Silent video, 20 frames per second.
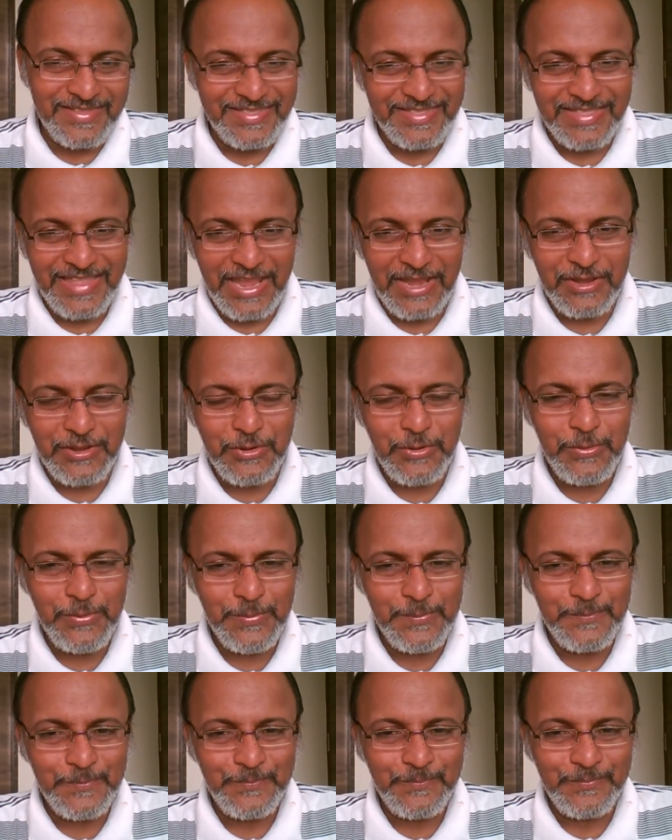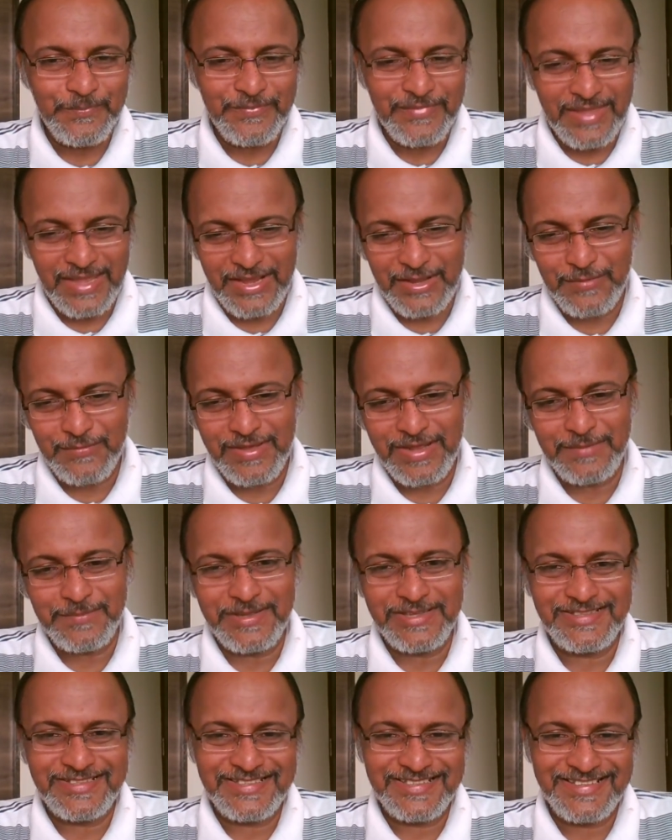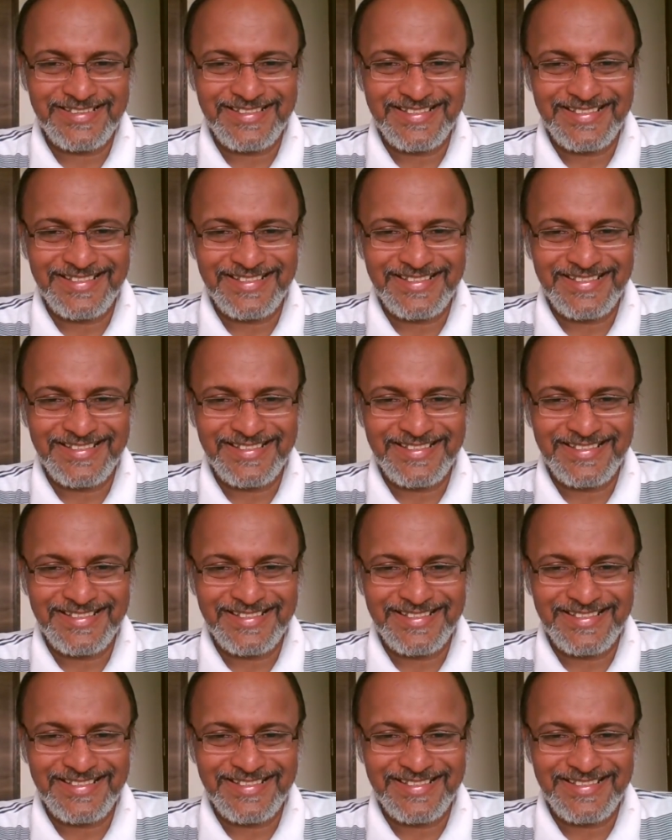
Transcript: Thank you. Thank you very much.